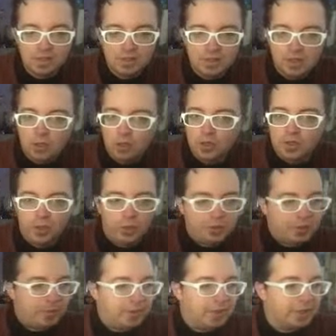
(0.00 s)
Yeah, Gold Coast
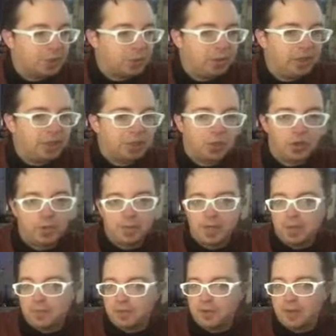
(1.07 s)
will be next week. It's only been
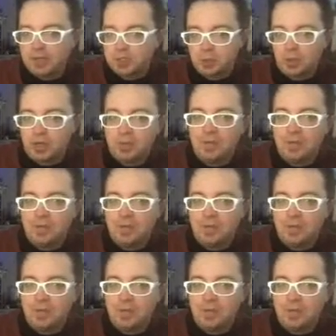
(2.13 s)
up for about 20